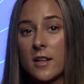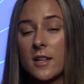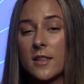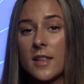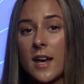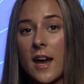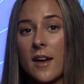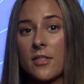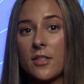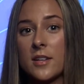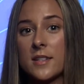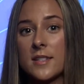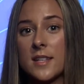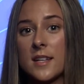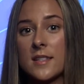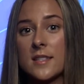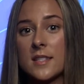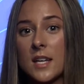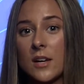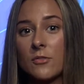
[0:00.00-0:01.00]
the athletes
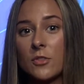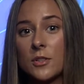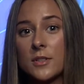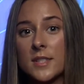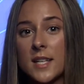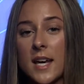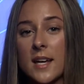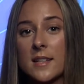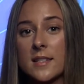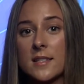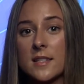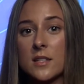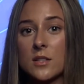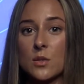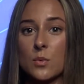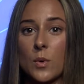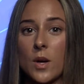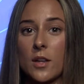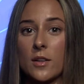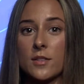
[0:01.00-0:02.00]
had several tests as
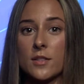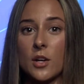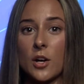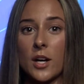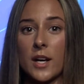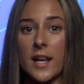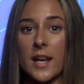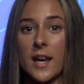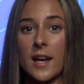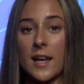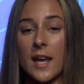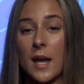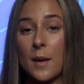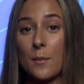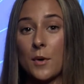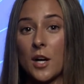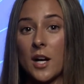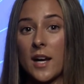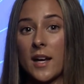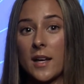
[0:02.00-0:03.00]
well as cardiac
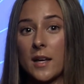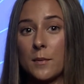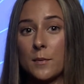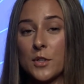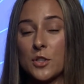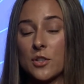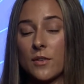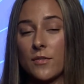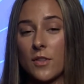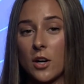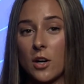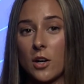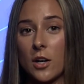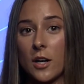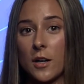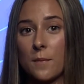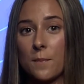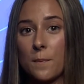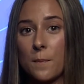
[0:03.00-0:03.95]
MRI image of the heart.